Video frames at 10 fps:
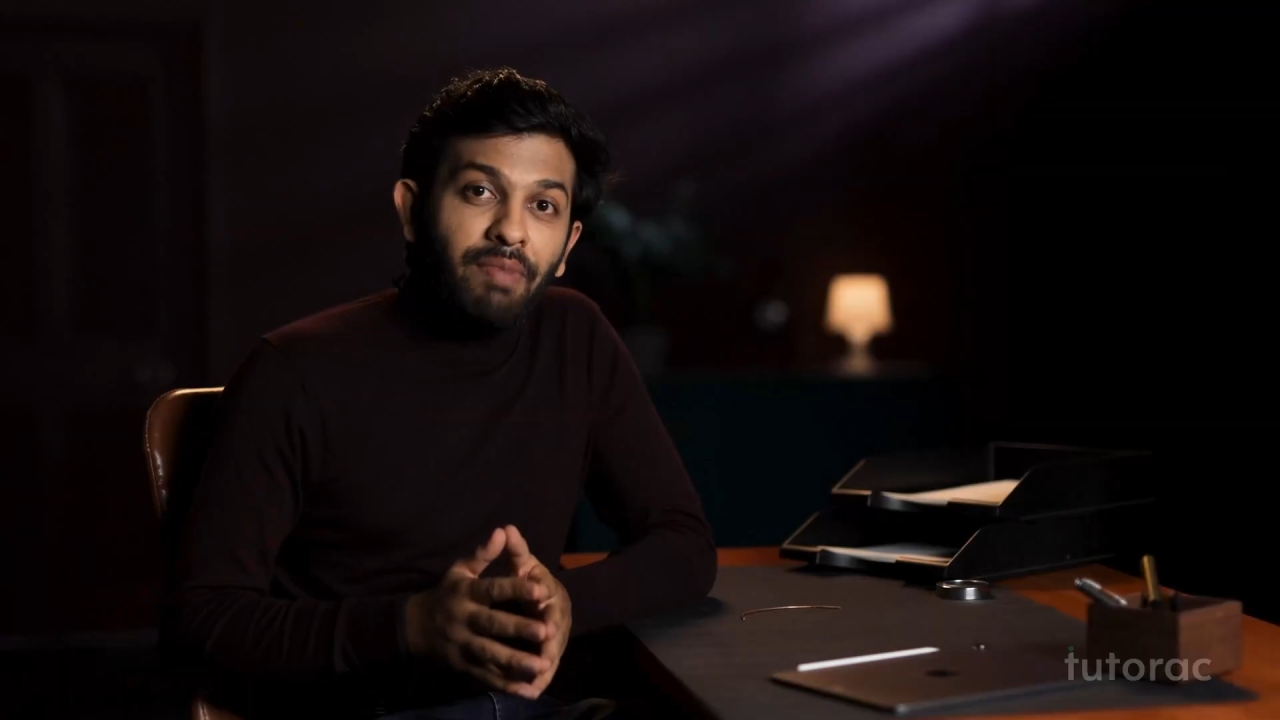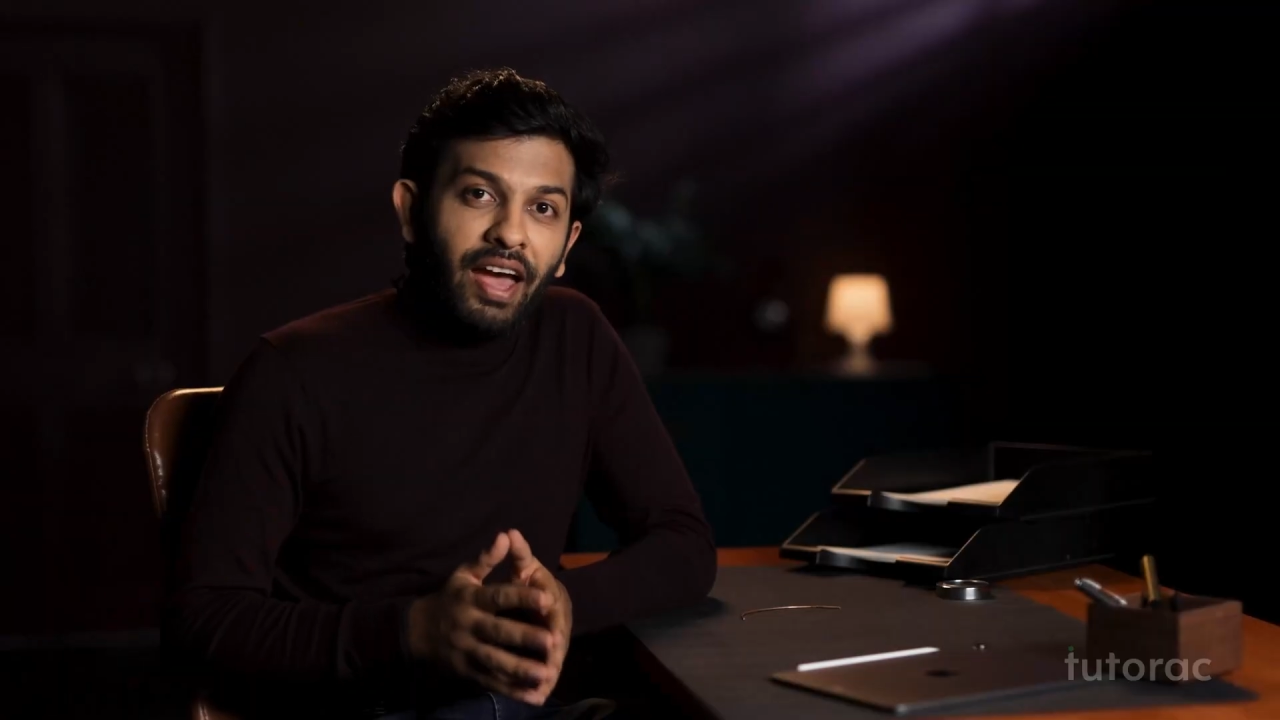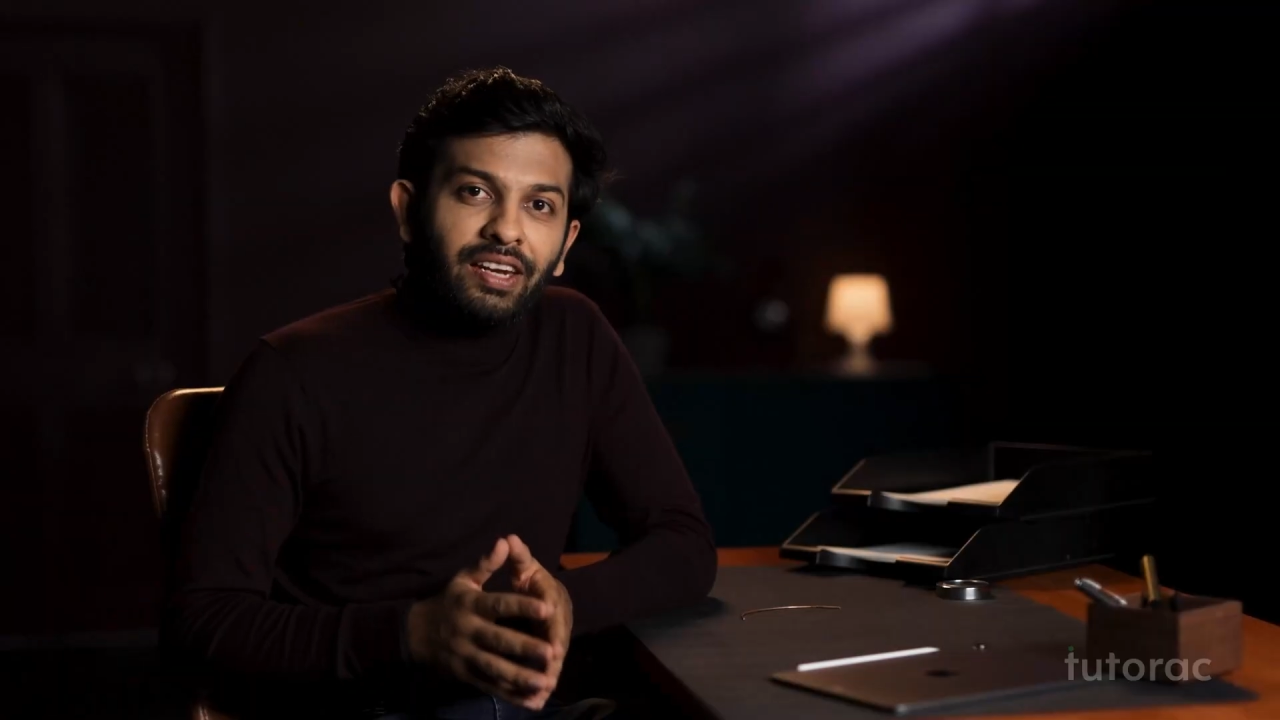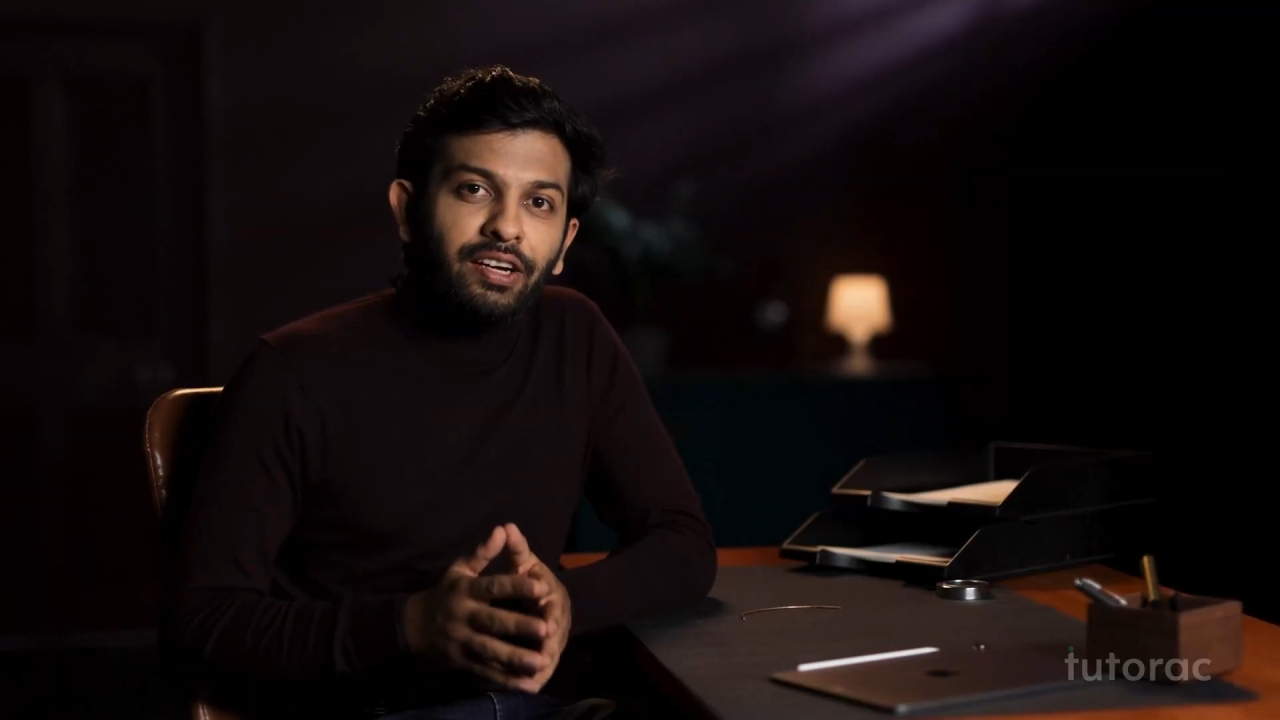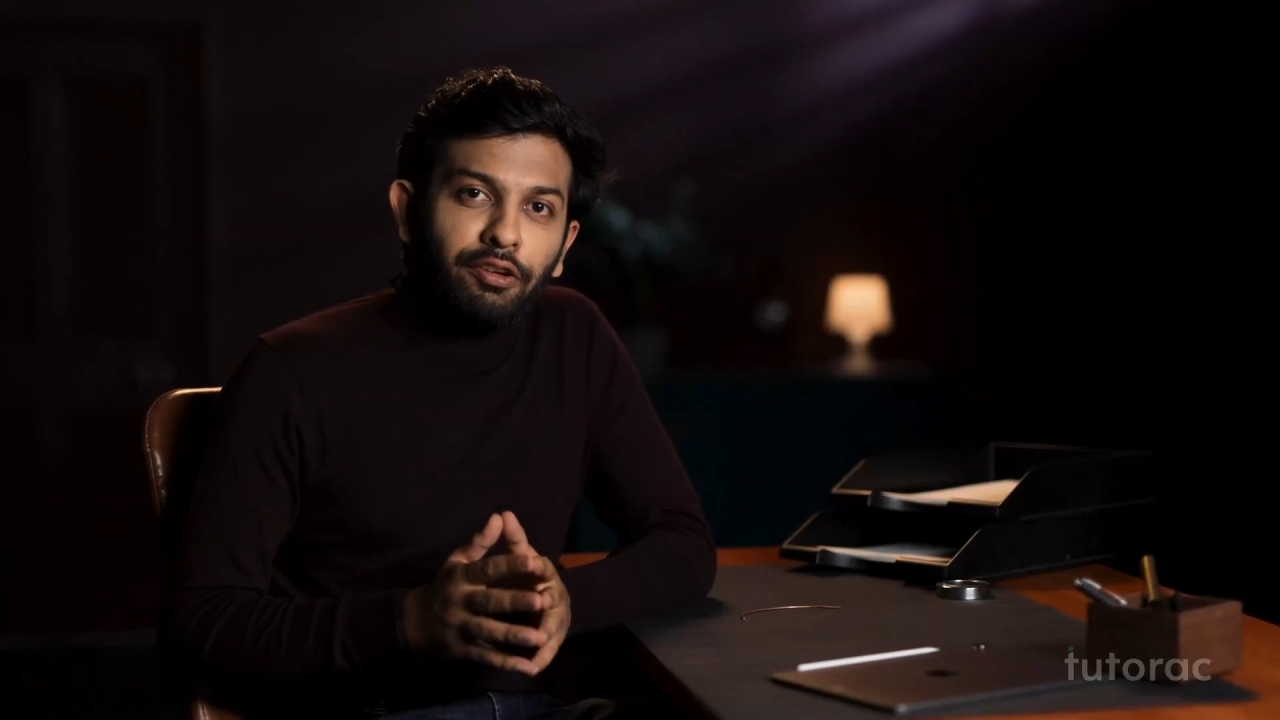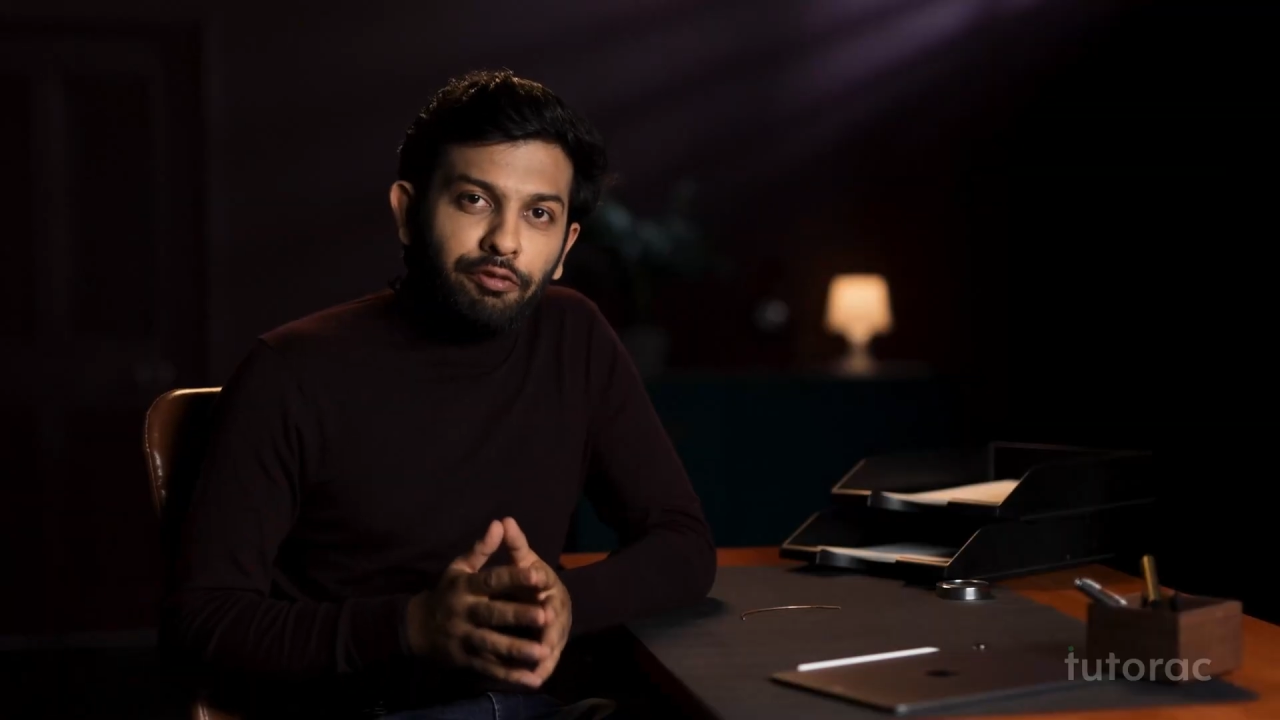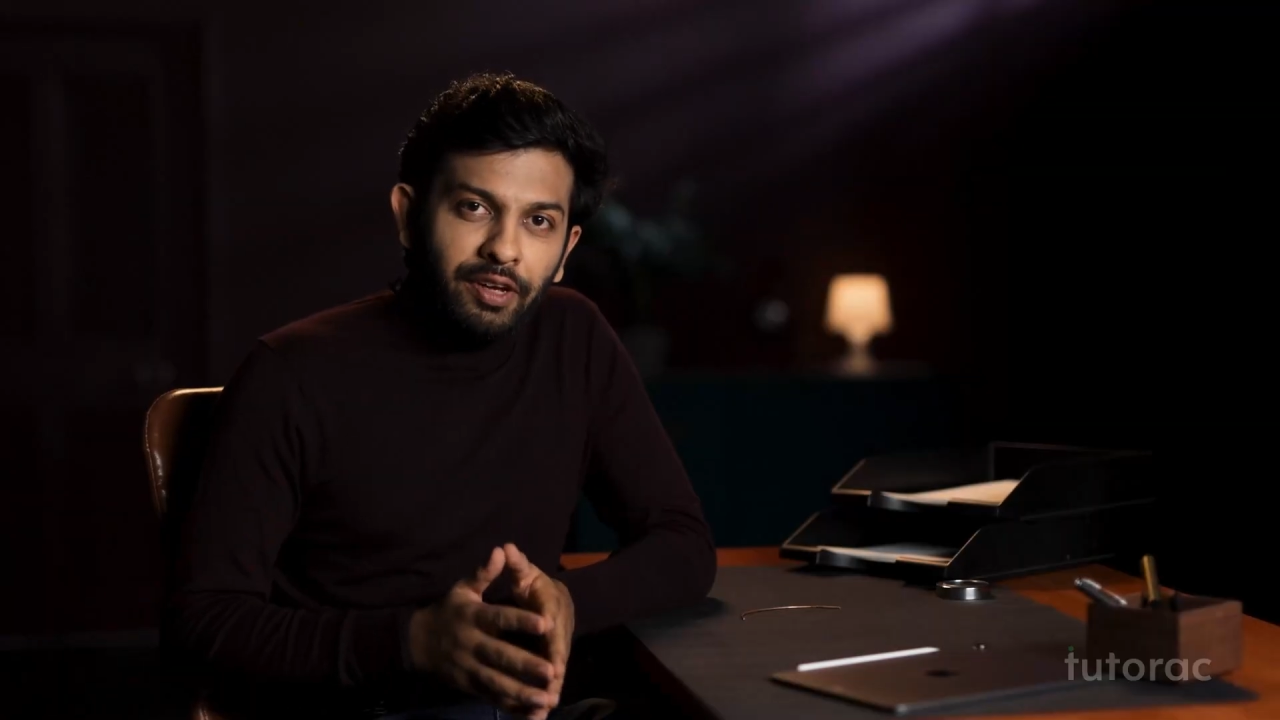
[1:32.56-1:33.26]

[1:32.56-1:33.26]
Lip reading: magnetic